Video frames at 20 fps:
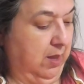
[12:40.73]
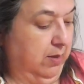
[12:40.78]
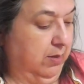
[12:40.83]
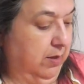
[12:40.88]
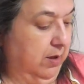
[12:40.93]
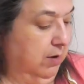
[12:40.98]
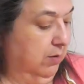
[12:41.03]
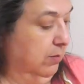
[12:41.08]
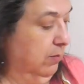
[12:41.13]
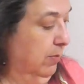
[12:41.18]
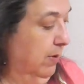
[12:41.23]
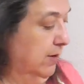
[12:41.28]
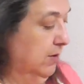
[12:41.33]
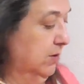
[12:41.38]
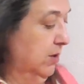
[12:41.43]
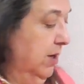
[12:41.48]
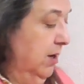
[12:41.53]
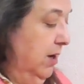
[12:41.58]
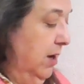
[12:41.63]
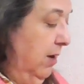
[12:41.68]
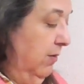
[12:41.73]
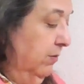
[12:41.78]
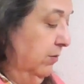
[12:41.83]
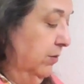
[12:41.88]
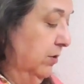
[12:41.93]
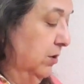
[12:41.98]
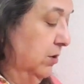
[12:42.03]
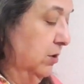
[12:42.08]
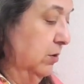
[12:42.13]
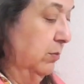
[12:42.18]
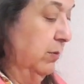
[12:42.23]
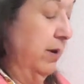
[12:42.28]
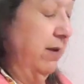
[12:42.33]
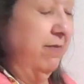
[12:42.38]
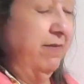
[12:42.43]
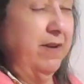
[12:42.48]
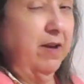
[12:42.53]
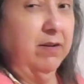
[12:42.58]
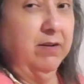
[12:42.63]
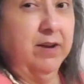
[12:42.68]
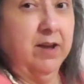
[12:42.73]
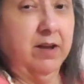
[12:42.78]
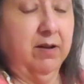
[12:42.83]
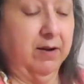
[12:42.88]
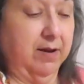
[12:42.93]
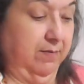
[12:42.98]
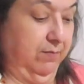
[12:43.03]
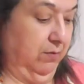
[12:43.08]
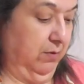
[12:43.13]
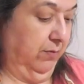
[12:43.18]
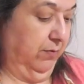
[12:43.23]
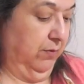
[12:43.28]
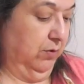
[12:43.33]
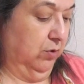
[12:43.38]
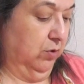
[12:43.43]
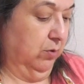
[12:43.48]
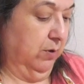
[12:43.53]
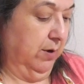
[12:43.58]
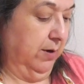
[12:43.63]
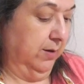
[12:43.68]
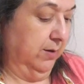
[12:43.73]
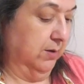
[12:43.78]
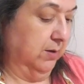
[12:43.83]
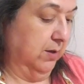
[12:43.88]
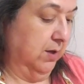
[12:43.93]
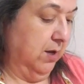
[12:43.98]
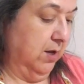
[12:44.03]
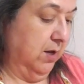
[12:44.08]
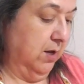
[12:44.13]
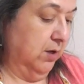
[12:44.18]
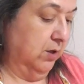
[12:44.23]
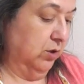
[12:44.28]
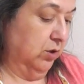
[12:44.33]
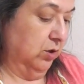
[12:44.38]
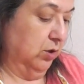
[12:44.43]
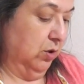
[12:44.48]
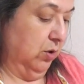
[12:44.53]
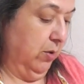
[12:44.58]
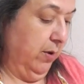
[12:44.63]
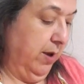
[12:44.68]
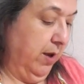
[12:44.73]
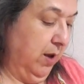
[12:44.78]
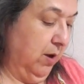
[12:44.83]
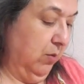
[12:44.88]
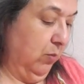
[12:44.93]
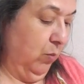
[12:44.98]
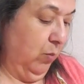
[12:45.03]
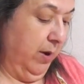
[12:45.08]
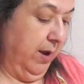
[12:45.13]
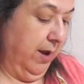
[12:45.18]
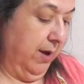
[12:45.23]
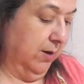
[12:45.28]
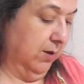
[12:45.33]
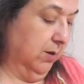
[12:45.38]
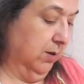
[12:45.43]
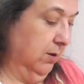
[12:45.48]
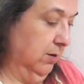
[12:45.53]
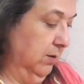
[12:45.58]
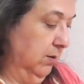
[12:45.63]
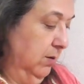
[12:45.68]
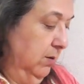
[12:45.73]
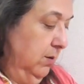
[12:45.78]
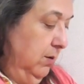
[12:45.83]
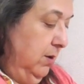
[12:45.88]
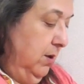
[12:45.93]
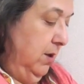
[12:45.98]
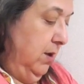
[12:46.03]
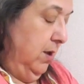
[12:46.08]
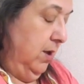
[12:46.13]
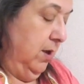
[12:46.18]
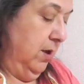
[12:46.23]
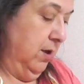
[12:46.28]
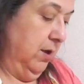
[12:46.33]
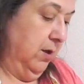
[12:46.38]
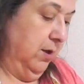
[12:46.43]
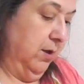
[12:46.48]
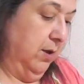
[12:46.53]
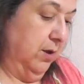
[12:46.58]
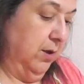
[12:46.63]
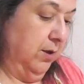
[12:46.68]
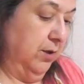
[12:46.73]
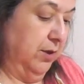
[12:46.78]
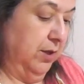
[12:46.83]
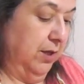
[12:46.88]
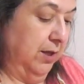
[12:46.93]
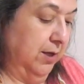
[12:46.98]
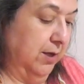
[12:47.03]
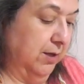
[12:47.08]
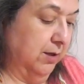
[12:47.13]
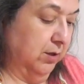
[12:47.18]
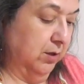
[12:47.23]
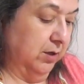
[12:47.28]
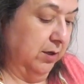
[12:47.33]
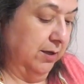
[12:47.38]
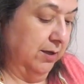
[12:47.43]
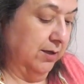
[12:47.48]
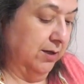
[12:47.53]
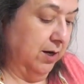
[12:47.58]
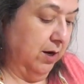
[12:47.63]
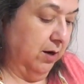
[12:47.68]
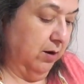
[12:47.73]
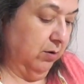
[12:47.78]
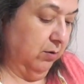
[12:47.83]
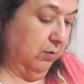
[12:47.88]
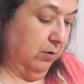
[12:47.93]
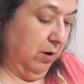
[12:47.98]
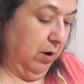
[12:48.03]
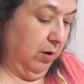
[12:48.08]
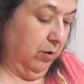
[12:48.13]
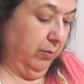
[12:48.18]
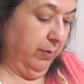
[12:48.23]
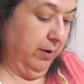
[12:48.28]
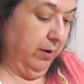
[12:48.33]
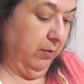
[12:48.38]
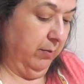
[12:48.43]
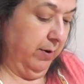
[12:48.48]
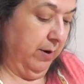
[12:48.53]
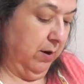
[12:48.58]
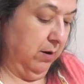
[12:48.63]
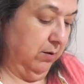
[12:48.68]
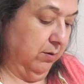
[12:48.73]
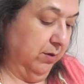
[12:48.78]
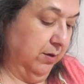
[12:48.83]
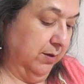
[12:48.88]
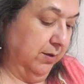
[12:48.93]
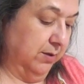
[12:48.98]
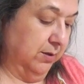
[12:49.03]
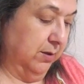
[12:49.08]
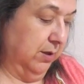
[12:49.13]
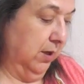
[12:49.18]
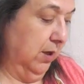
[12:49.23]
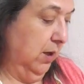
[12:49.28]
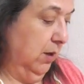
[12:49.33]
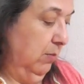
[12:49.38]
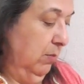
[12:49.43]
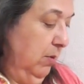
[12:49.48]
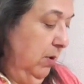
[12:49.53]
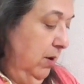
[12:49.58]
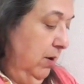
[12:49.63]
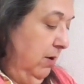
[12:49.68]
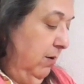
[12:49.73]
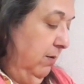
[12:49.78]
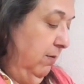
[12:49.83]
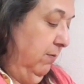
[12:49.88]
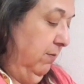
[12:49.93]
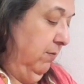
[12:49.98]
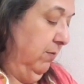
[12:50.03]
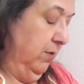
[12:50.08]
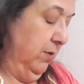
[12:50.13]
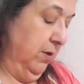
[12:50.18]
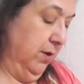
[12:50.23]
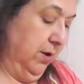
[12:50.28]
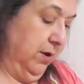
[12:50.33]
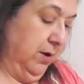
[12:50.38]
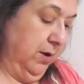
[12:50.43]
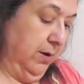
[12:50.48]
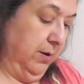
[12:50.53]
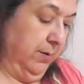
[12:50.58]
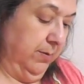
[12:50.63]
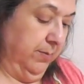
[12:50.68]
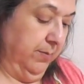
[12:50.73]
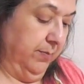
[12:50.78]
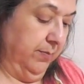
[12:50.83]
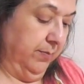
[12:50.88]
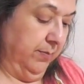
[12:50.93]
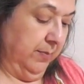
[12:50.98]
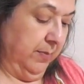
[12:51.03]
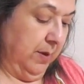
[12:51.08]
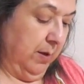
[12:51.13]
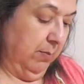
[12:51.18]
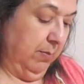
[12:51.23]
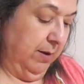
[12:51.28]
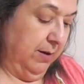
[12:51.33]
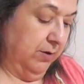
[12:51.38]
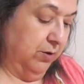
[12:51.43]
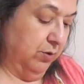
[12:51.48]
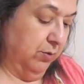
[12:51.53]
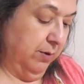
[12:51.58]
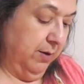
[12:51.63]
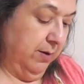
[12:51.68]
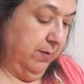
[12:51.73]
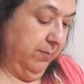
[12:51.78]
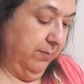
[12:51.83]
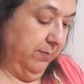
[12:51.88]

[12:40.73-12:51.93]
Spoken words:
Then the best thing, this is what I found out after a few tries, just go ahead and wet the entire, all the way around the seam of the pastry.